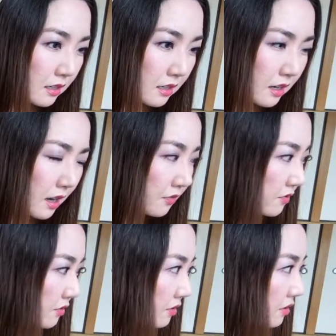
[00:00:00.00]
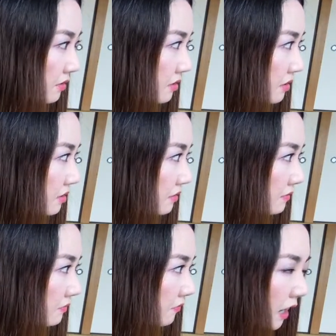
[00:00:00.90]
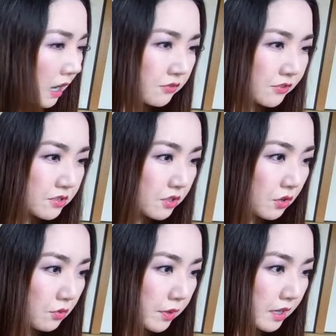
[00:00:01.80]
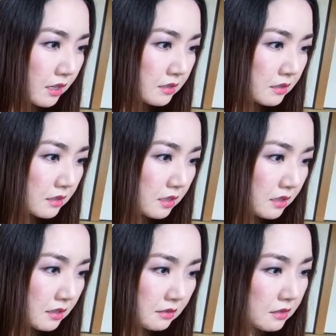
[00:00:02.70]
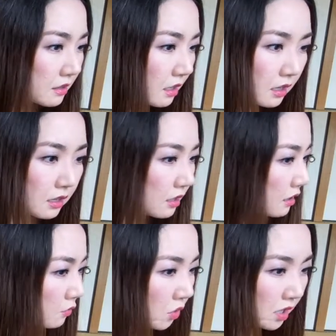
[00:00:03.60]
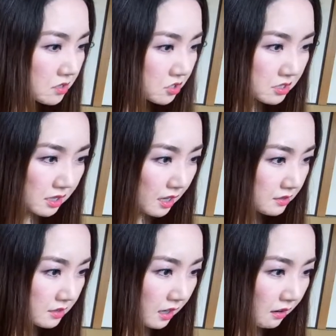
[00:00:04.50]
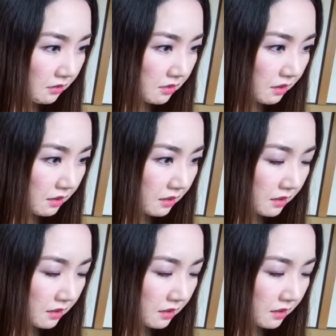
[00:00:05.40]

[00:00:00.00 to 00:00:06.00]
after season 5 or so, but he watched the entire thing.